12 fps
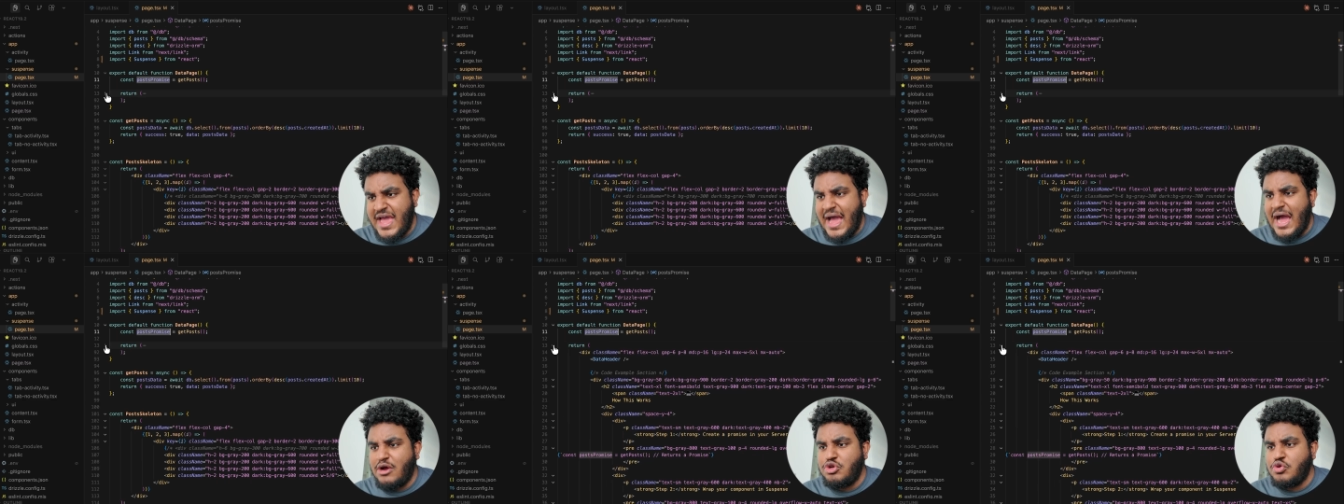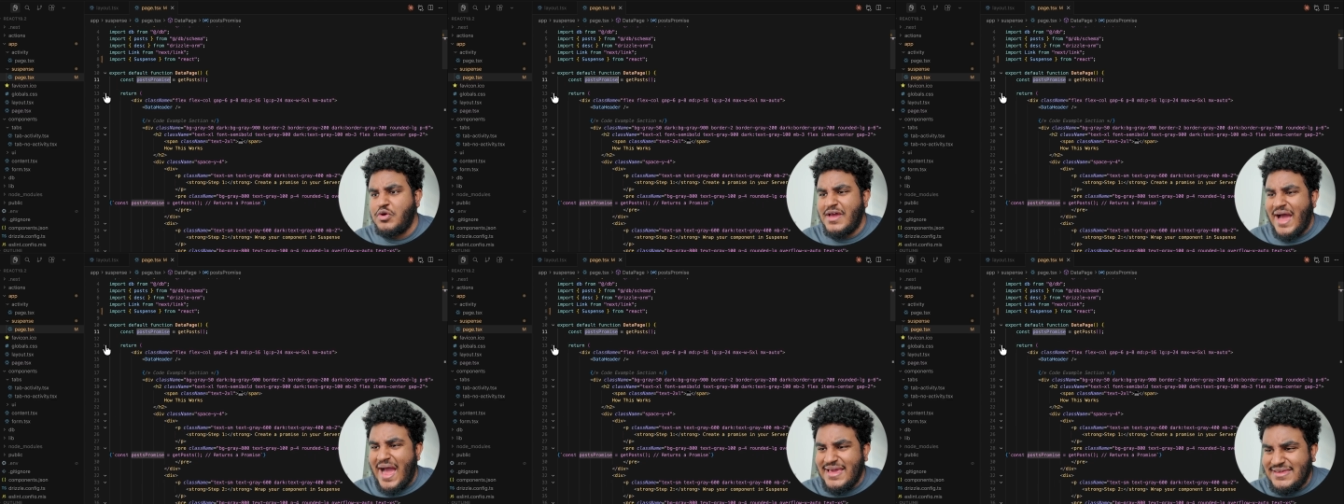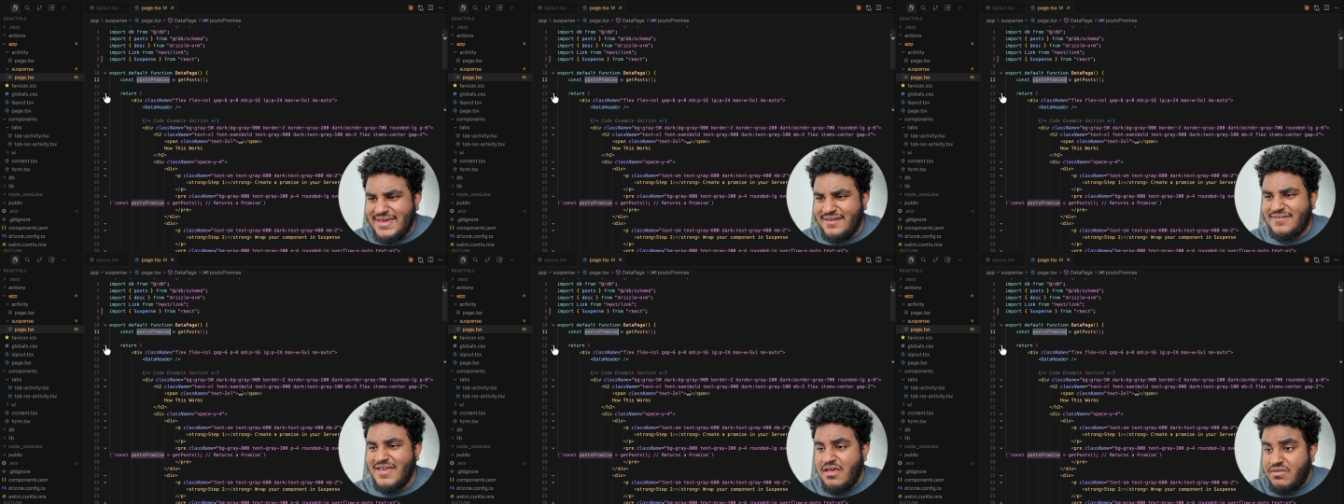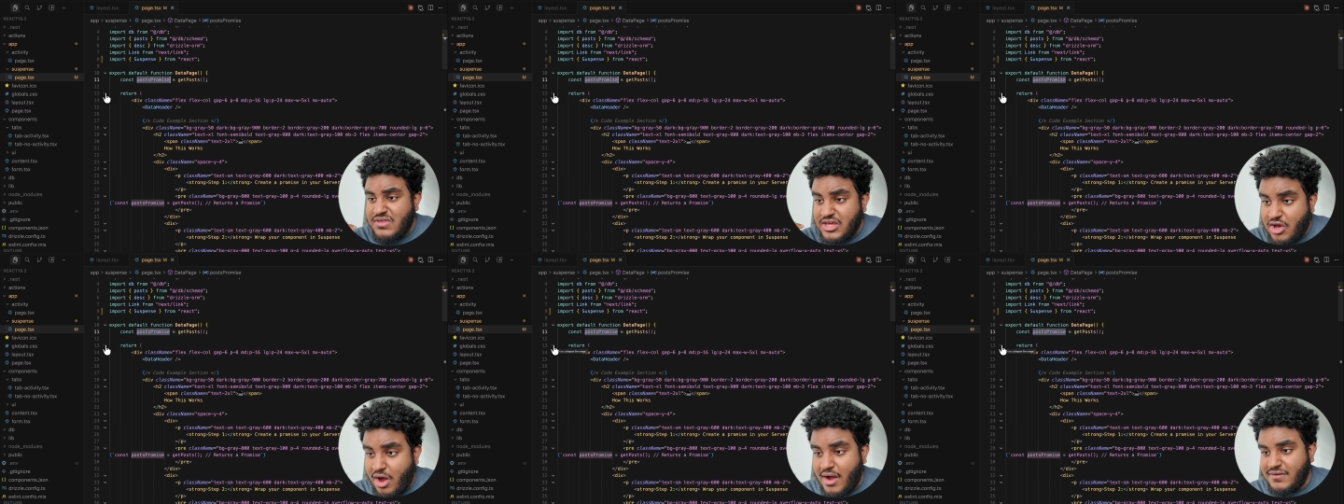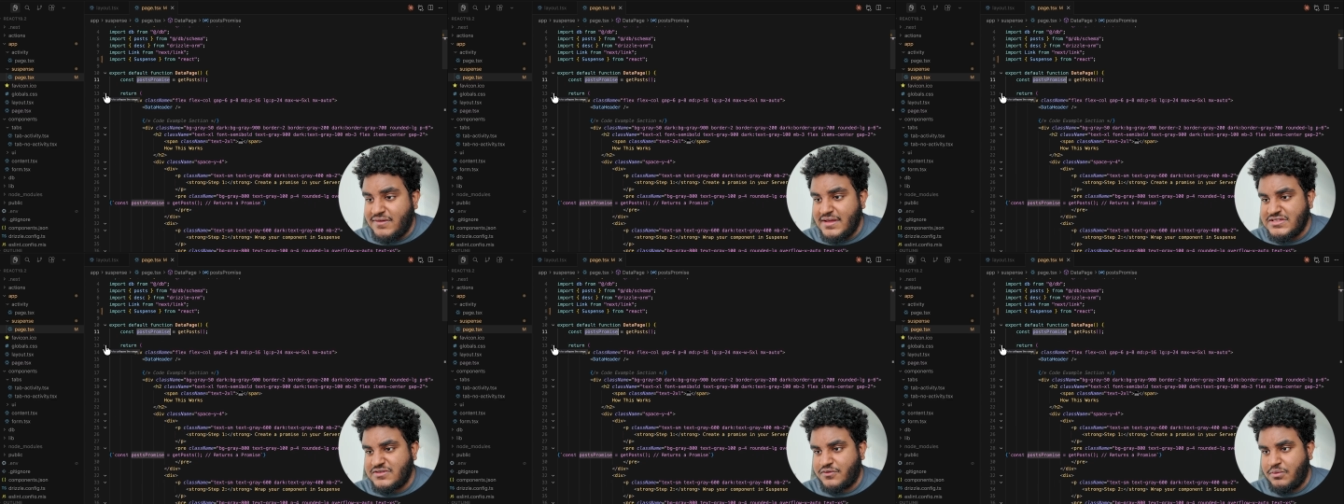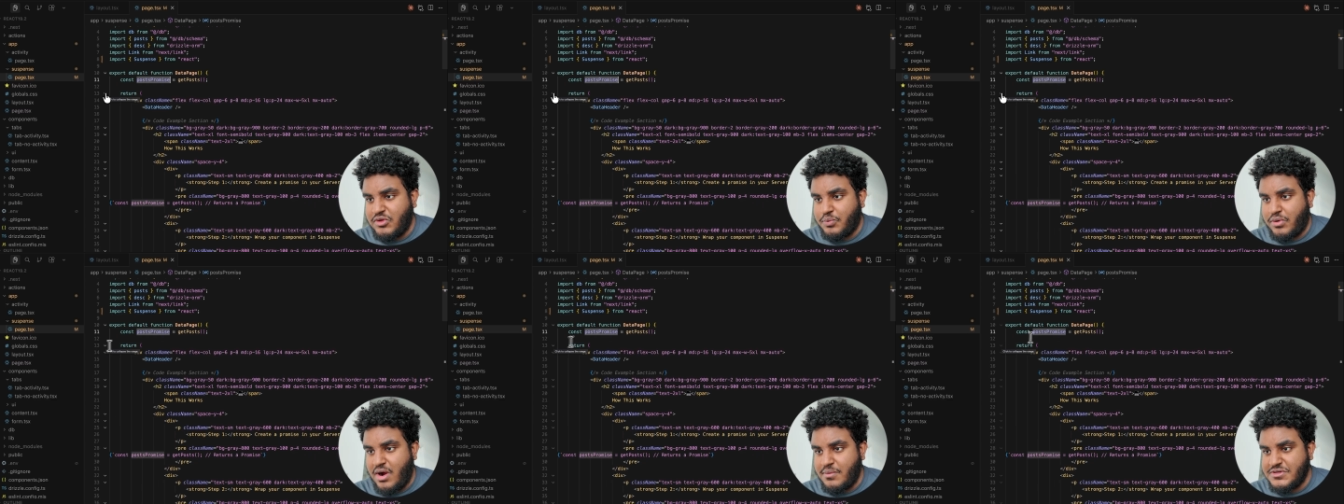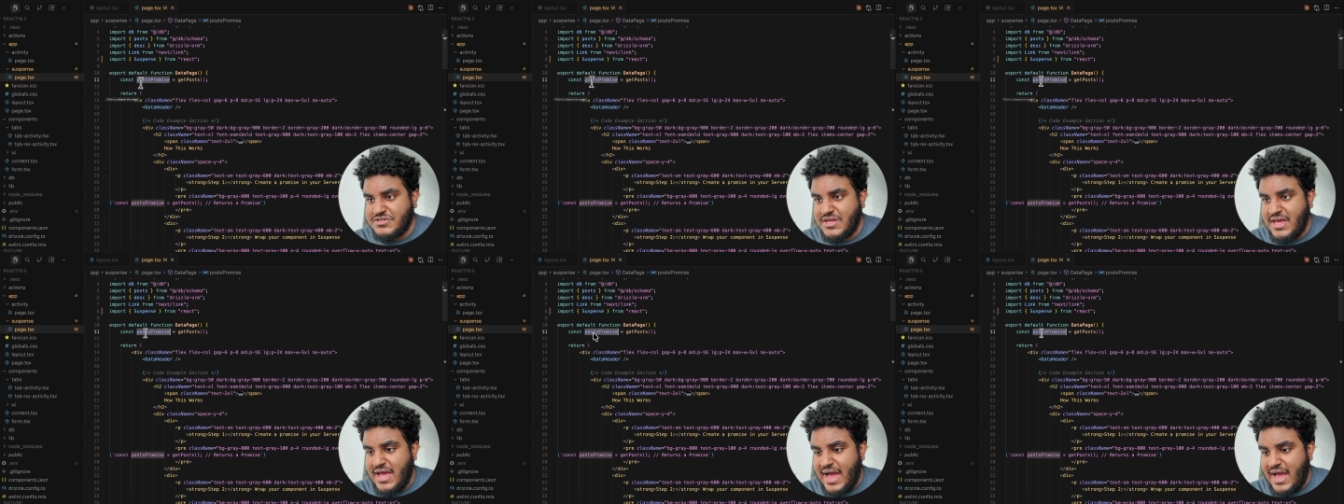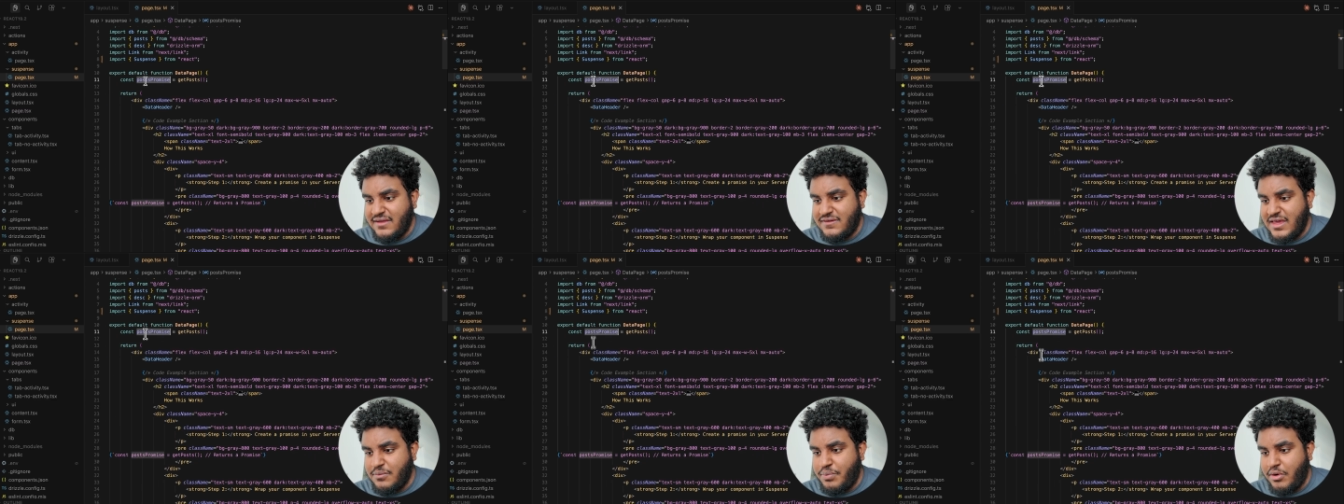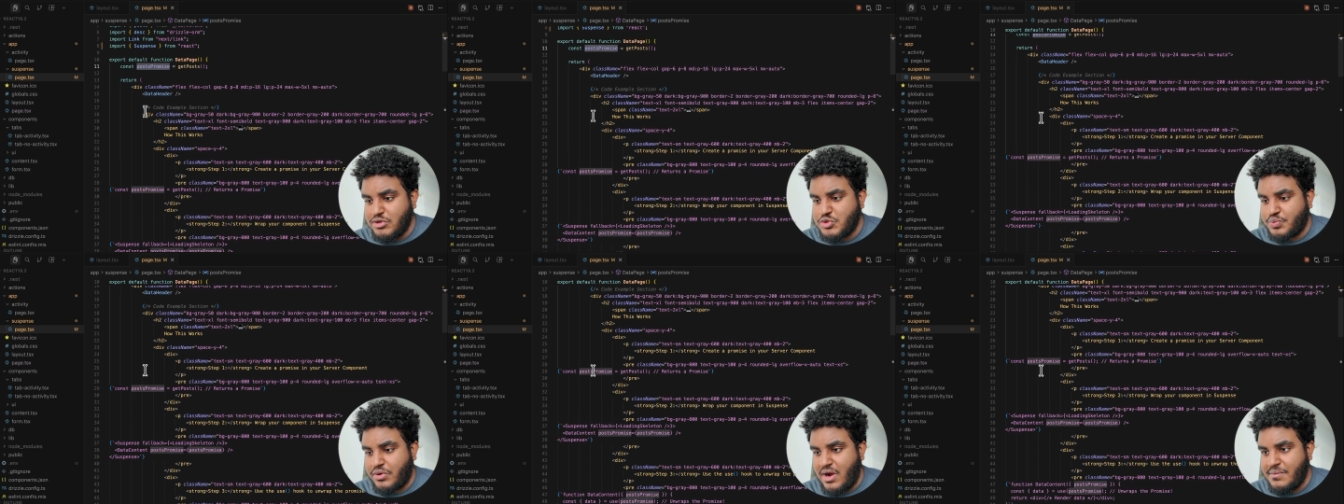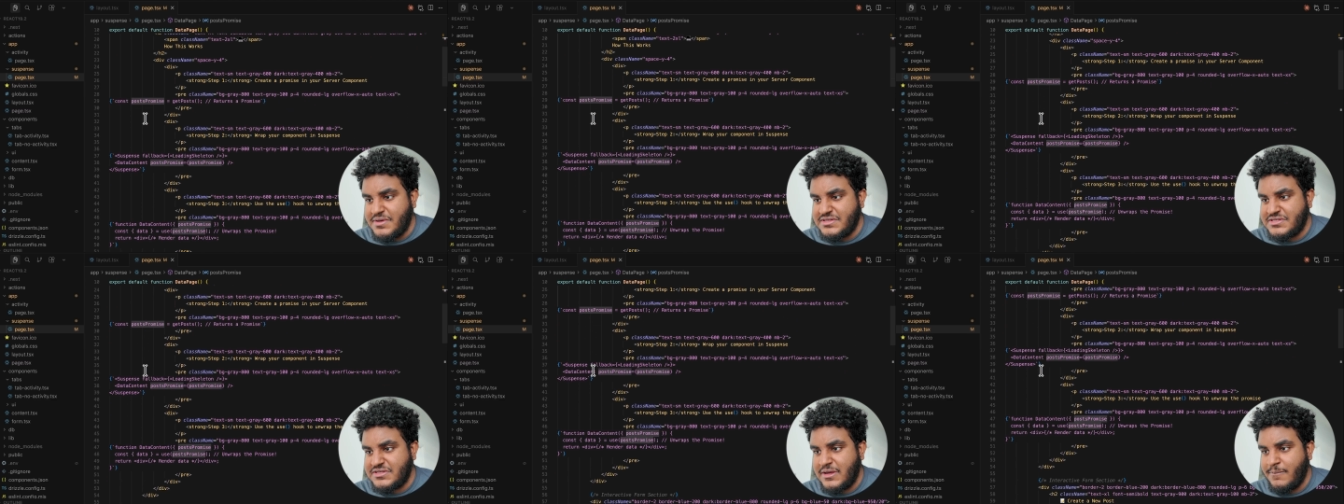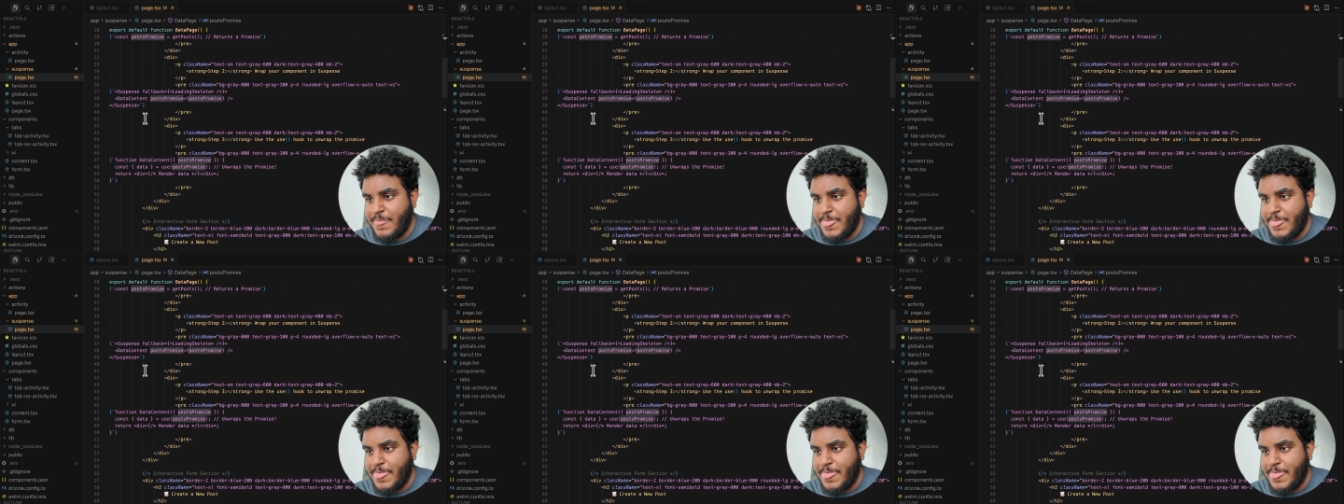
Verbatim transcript: How do I get the contents from the promise? I take post promise,